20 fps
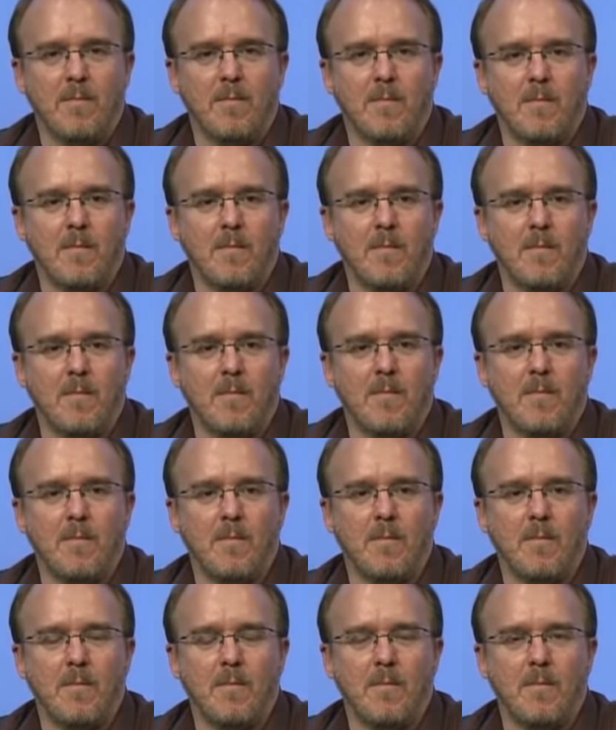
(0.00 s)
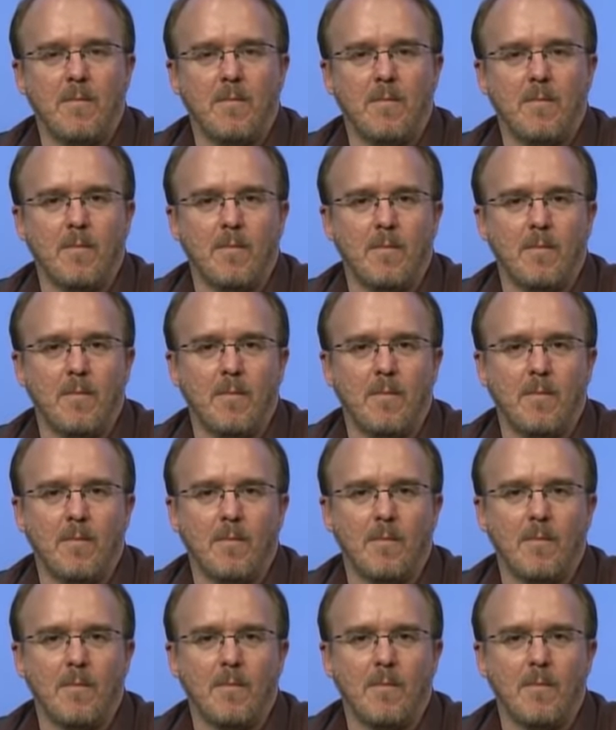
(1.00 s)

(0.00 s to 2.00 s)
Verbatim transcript: I can present another